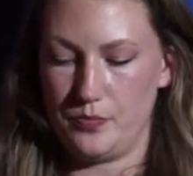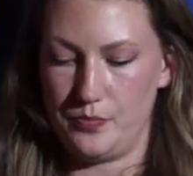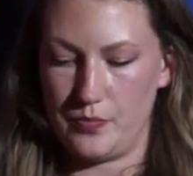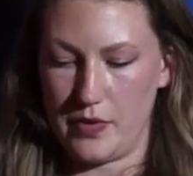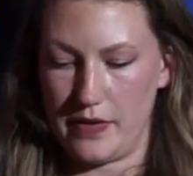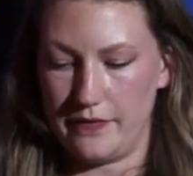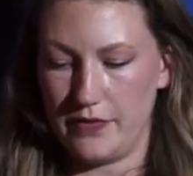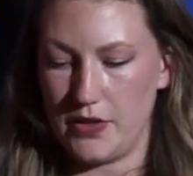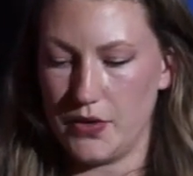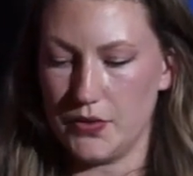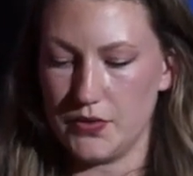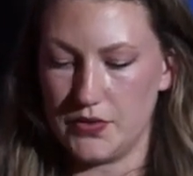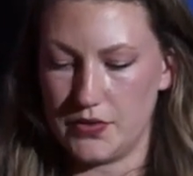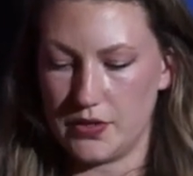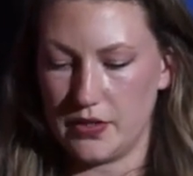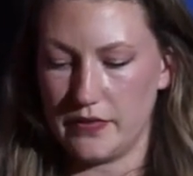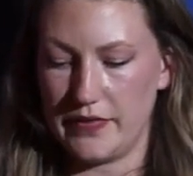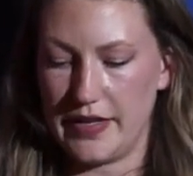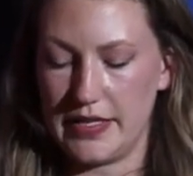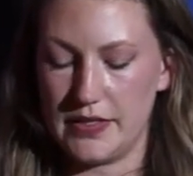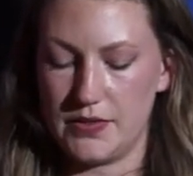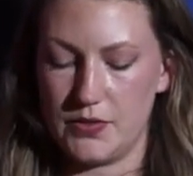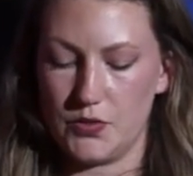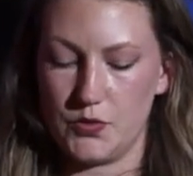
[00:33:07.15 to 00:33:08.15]
of those
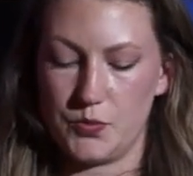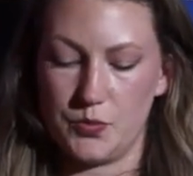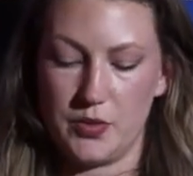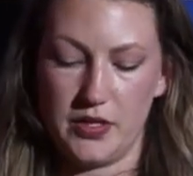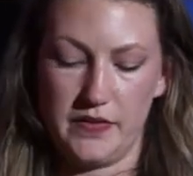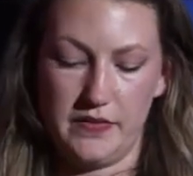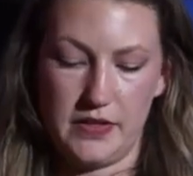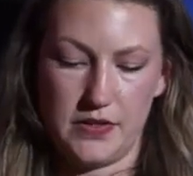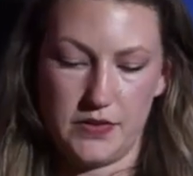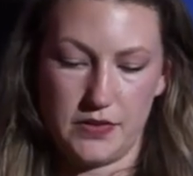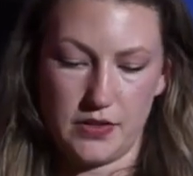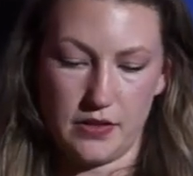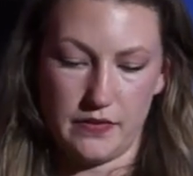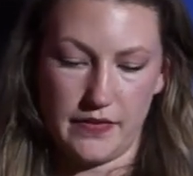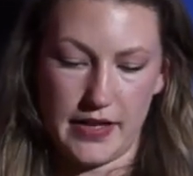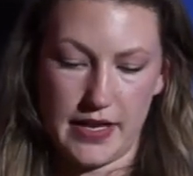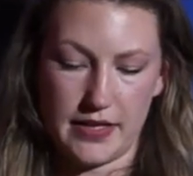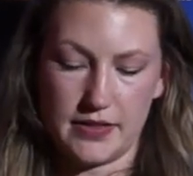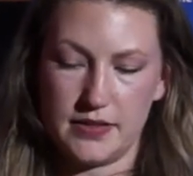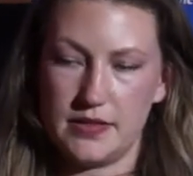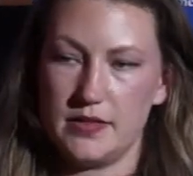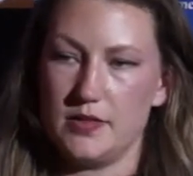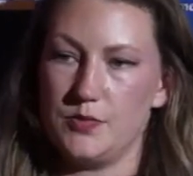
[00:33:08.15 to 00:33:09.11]
surveys, those previous surveys,